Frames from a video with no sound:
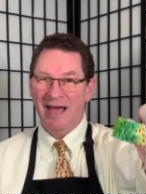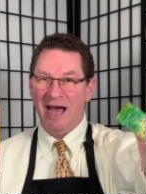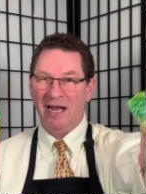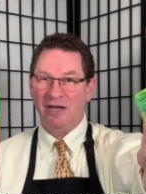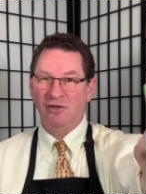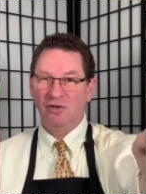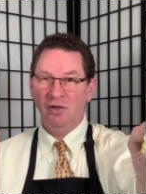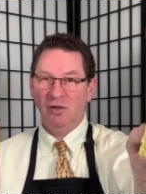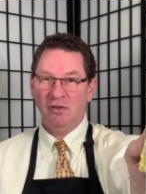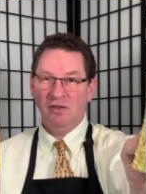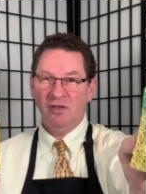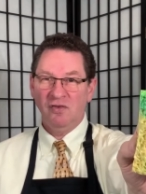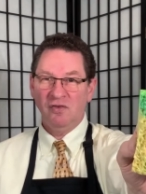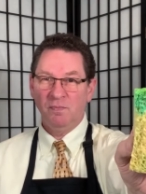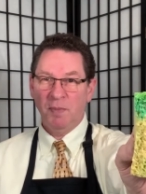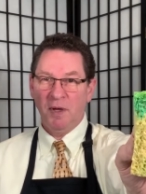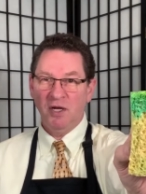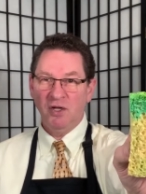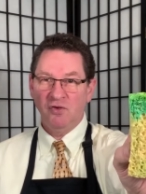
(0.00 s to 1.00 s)
I took the
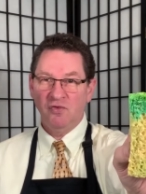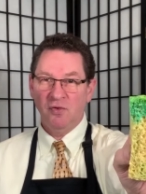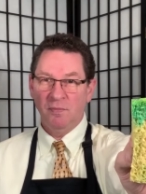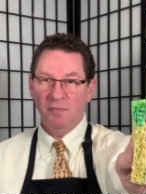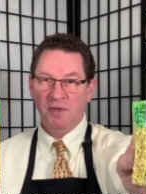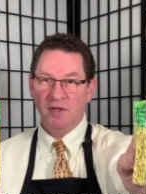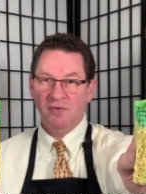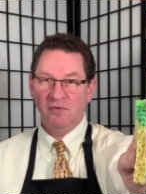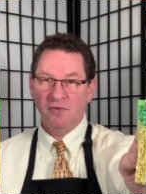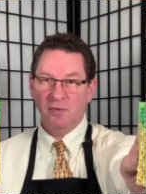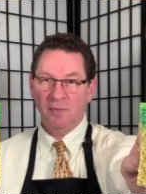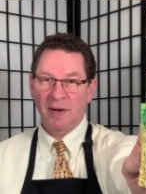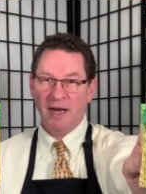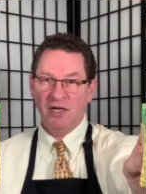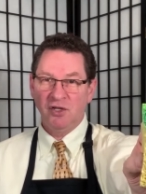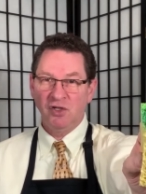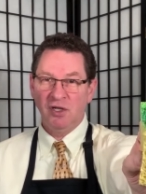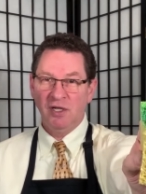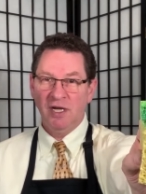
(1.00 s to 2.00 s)
sponge from this
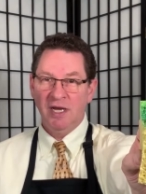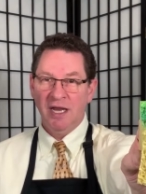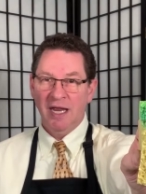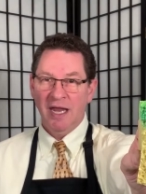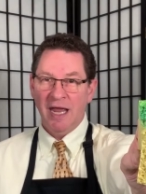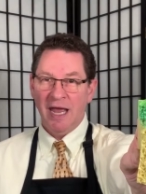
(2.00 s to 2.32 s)
direction